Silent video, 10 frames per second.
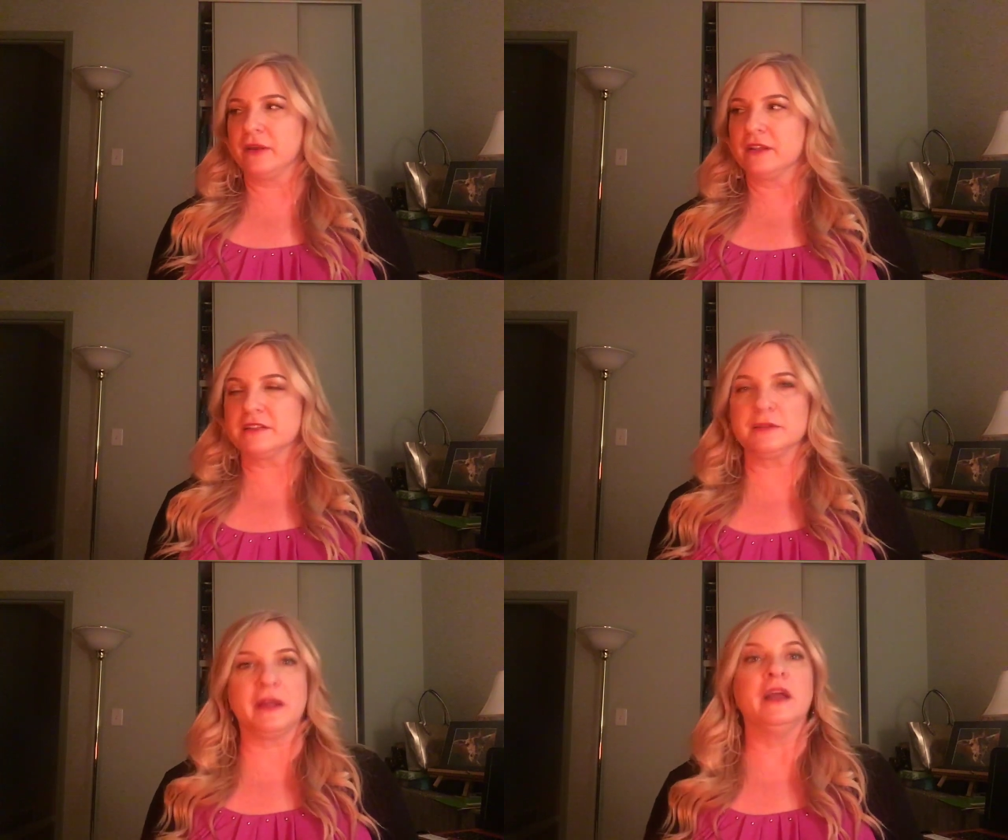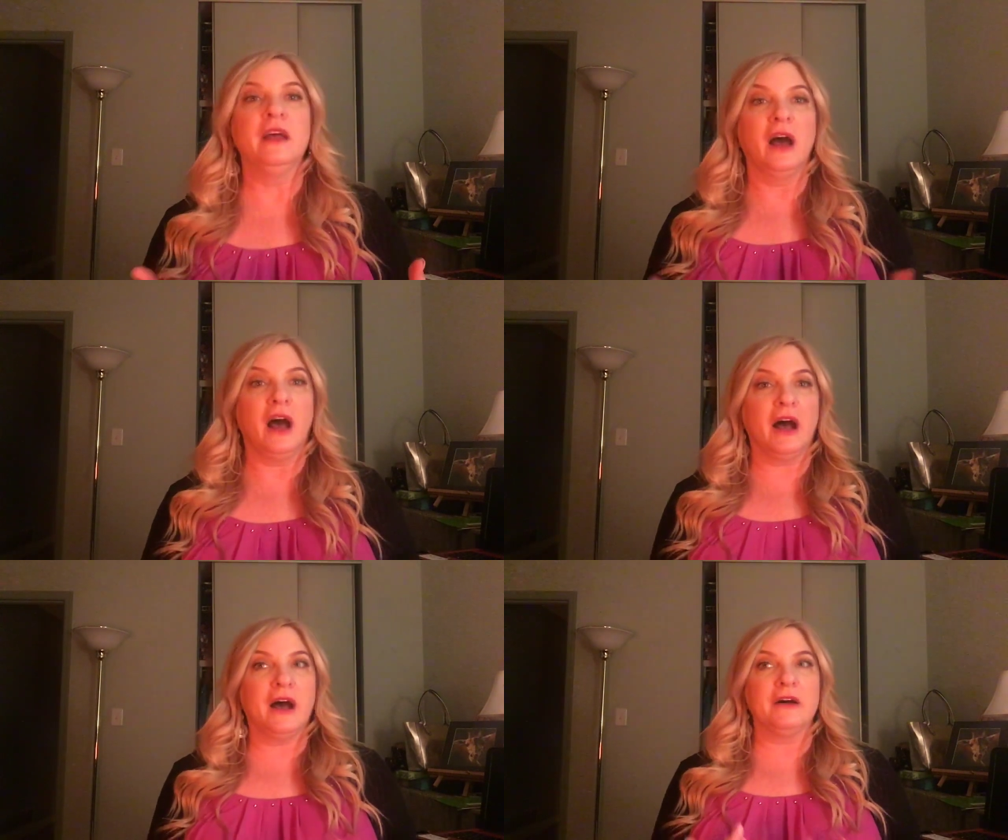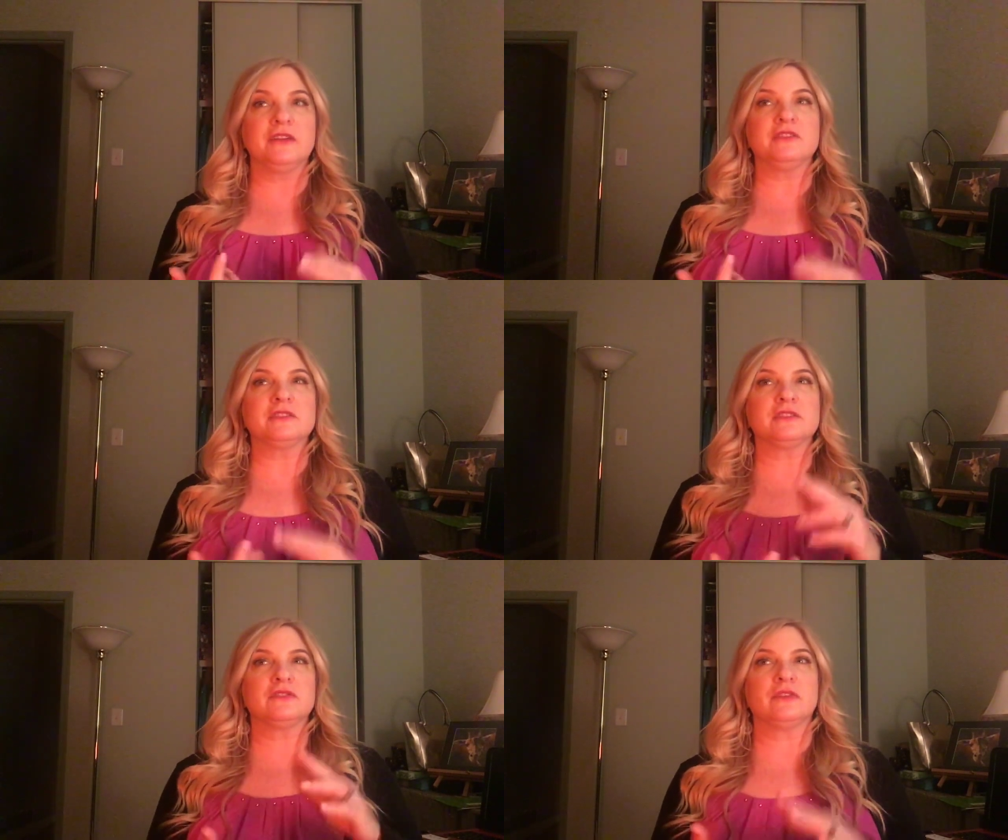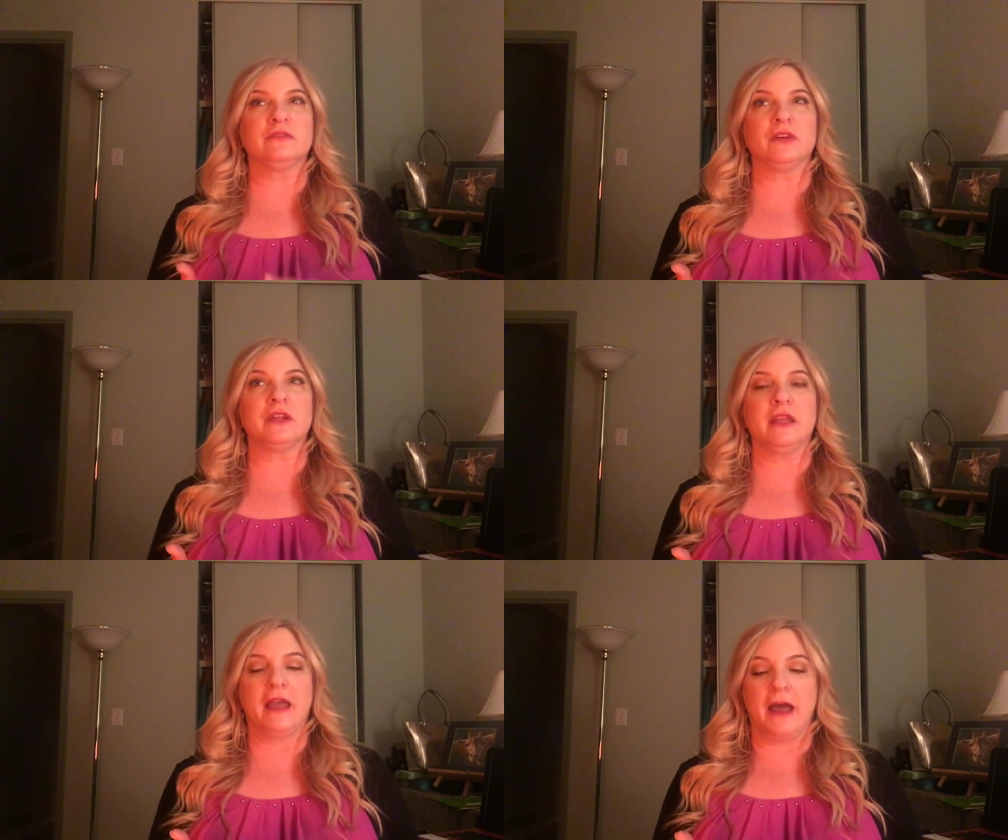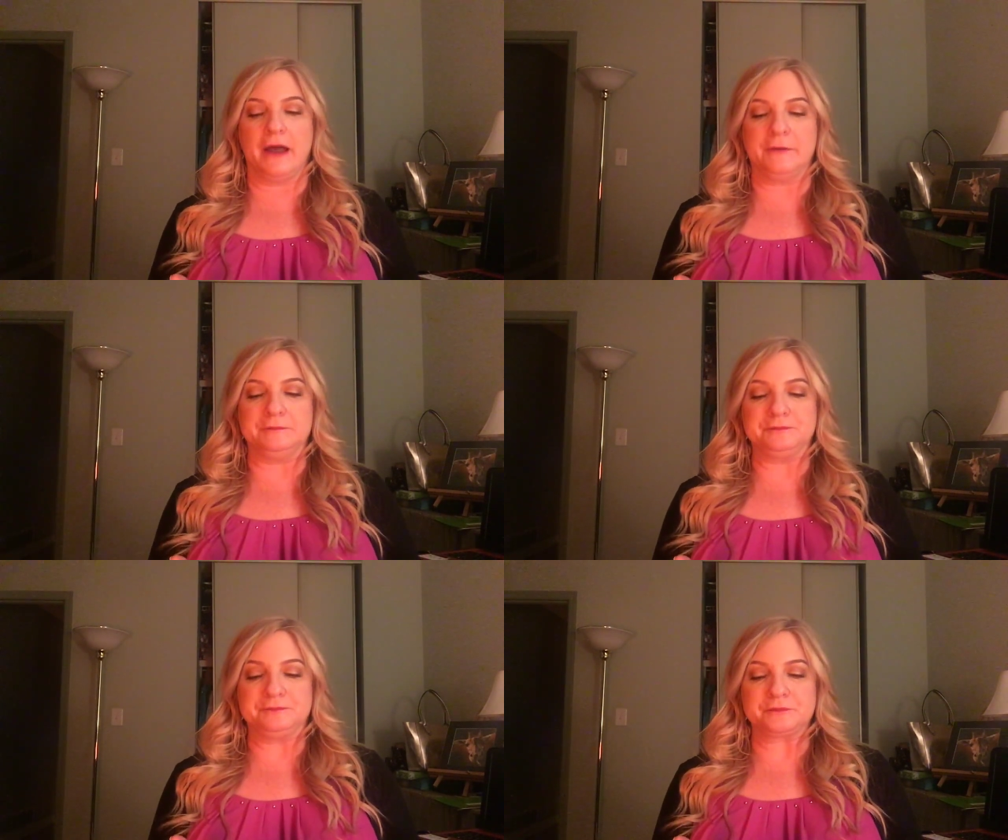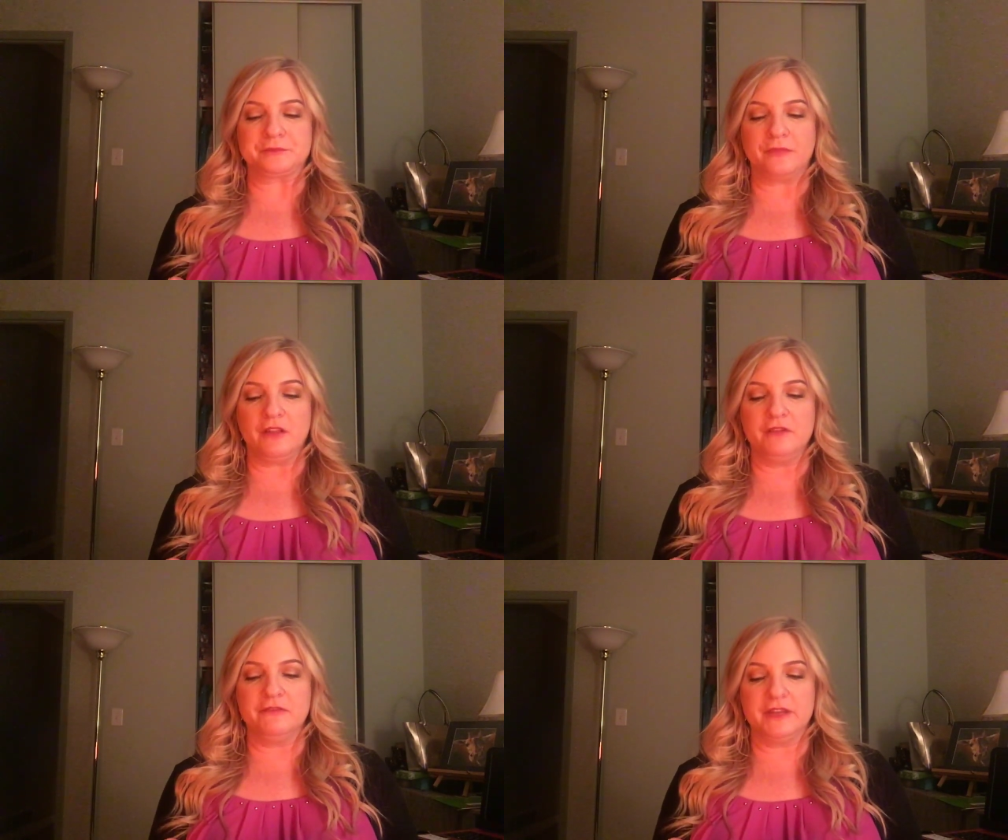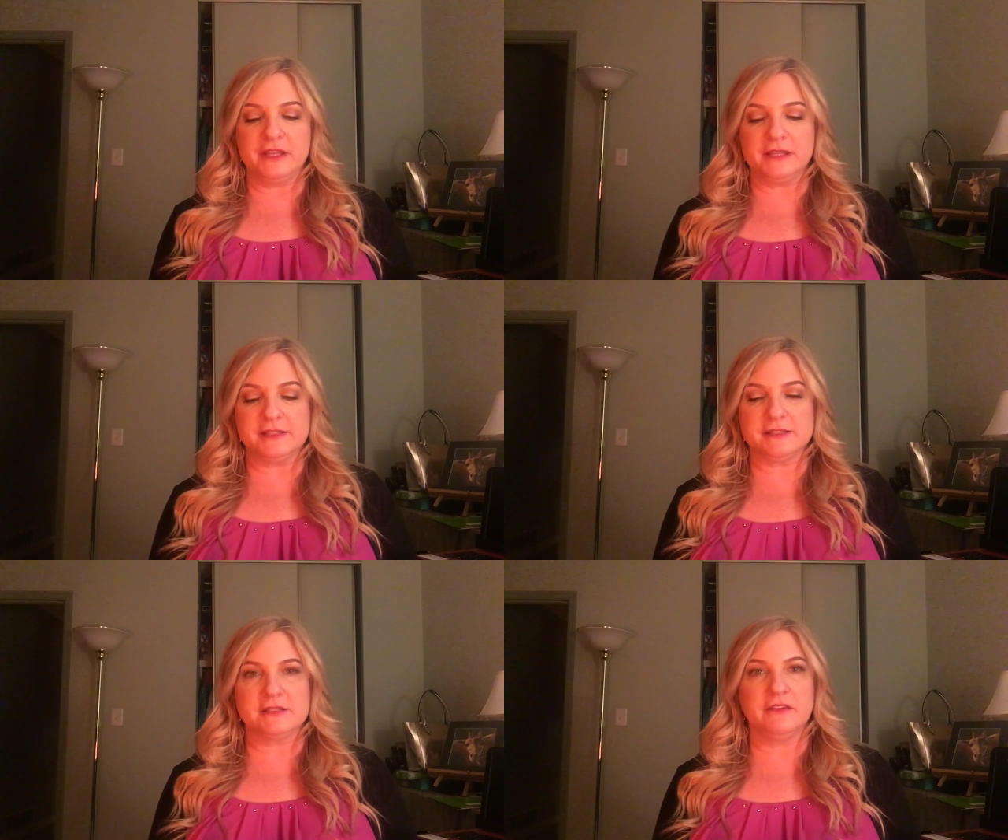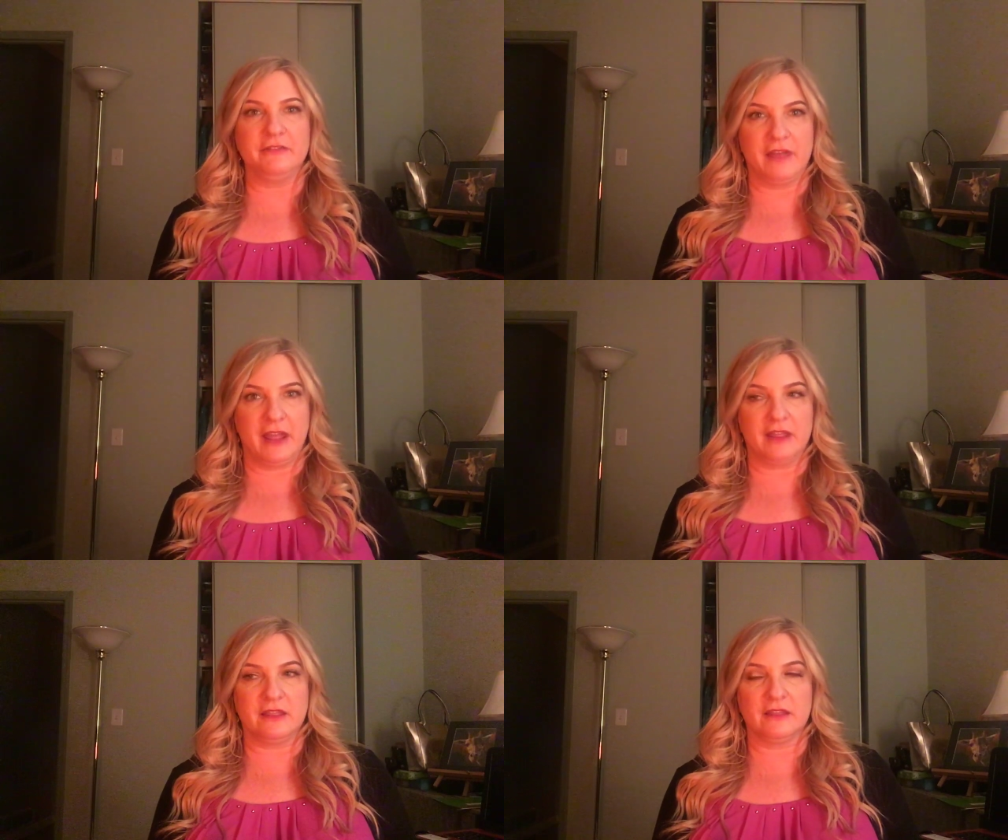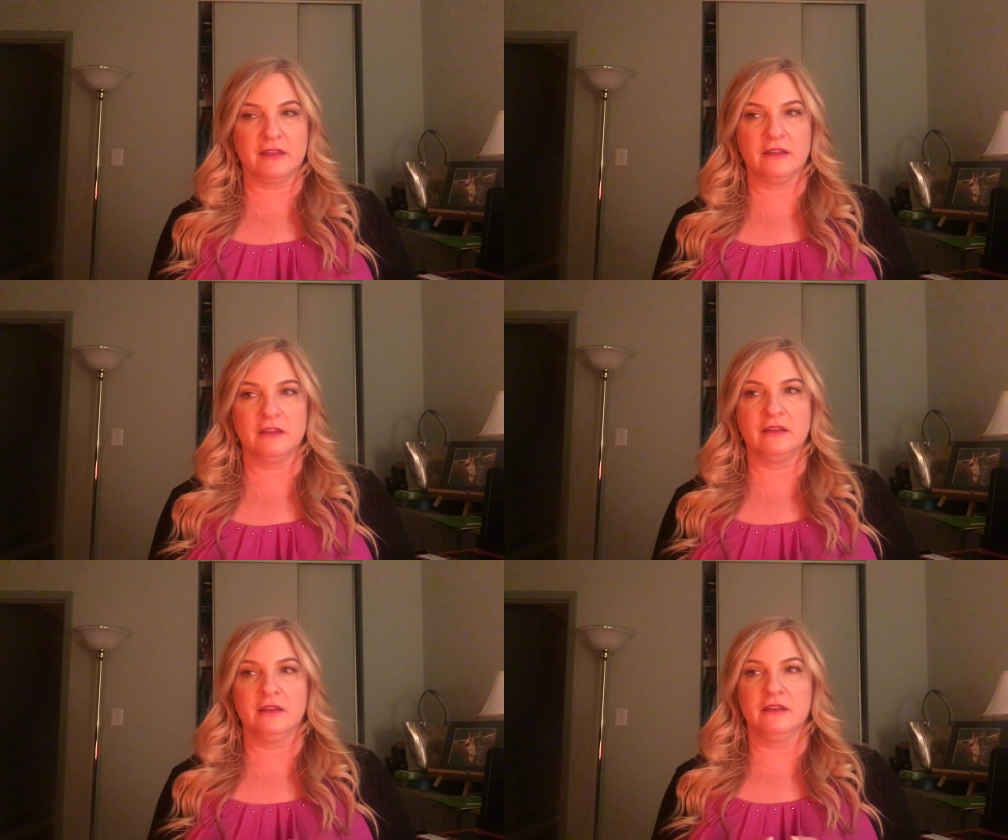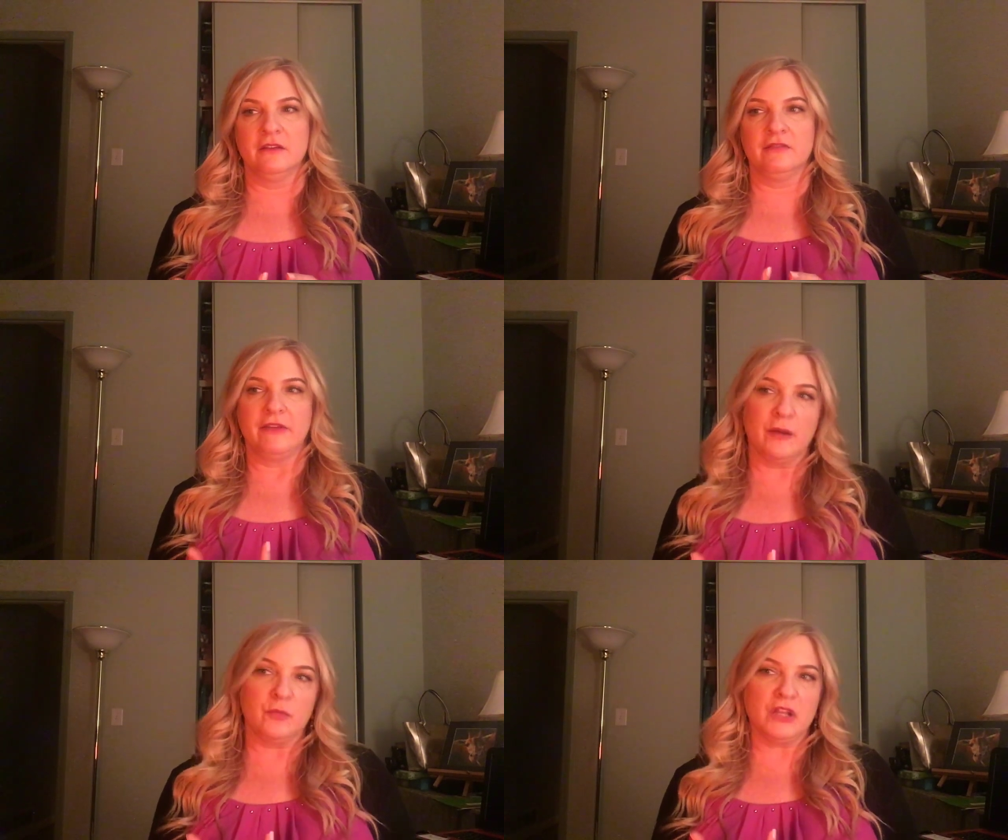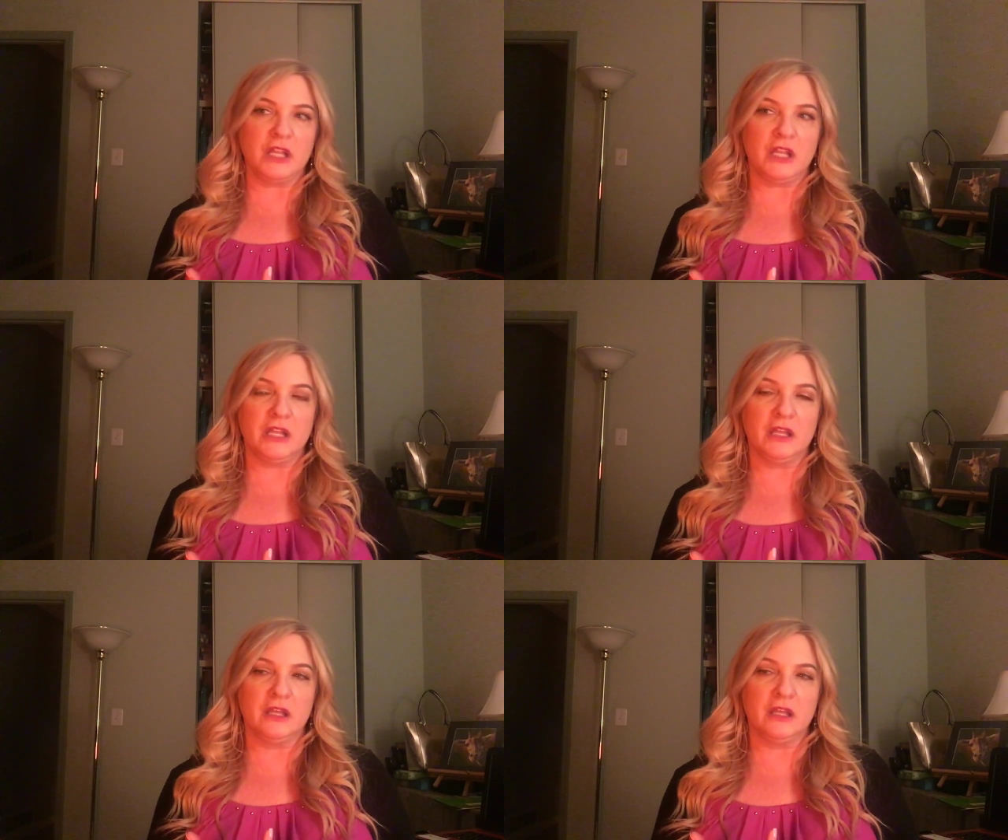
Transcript: listen to me, just sort of looking at fitness, faith, family.